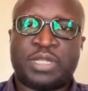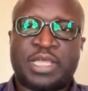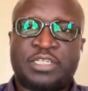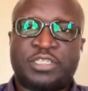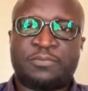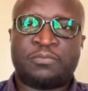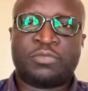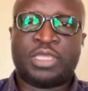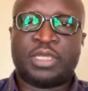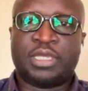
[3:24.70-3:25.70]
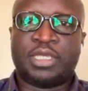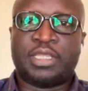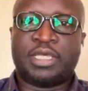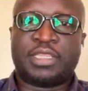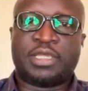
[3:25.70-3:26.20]
plant
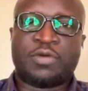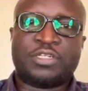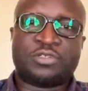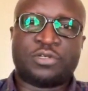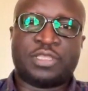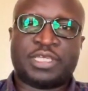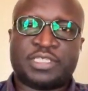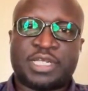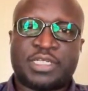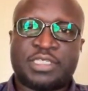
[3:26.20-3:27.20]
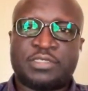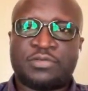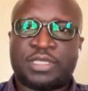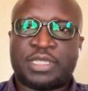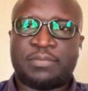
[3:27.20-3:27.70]
that they want to know their status
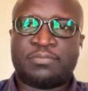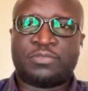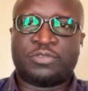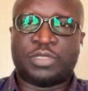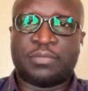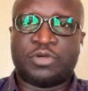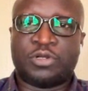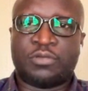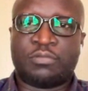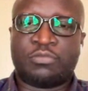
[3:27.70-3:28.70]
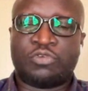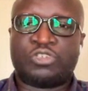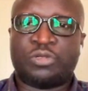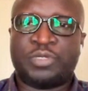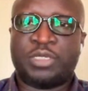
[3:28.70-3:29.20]
to the model,
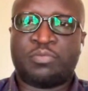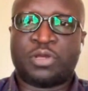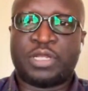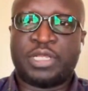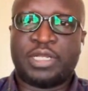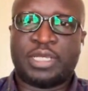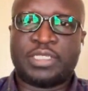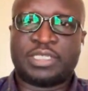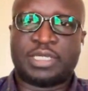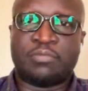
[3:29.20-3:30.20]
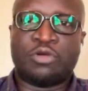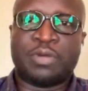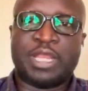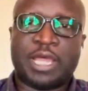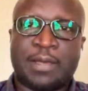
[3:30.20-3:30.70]
which will be deployed as a
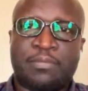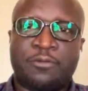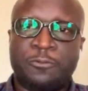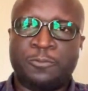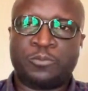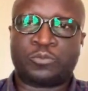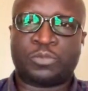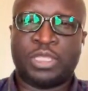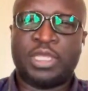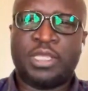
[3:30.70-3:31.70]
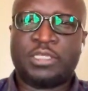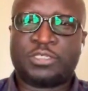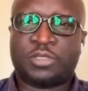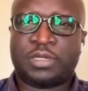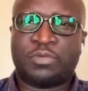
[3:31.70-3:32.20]
mobile app.
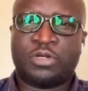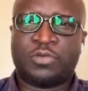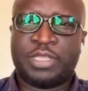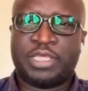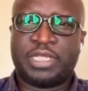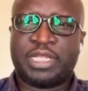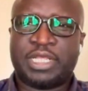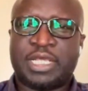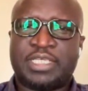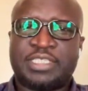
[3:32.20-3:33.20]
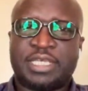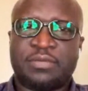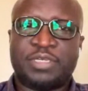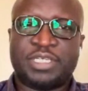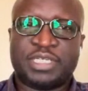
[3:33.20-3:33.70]
So the model will then analyze the
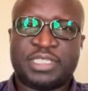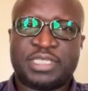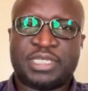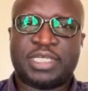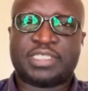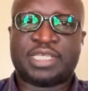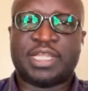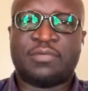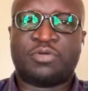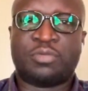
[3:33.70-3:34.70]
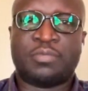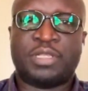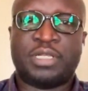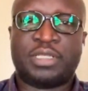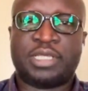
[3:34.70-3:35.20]
images and assign a
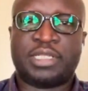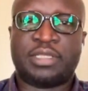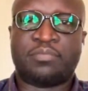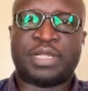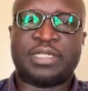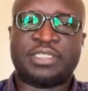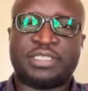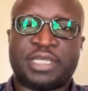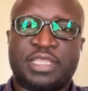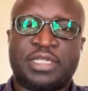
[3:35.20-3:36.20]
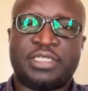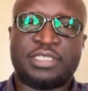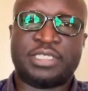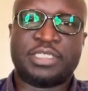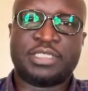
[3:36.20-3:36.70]
probability that the plant is either
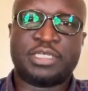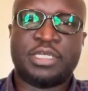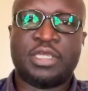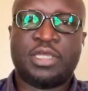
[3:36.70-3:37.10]
diseased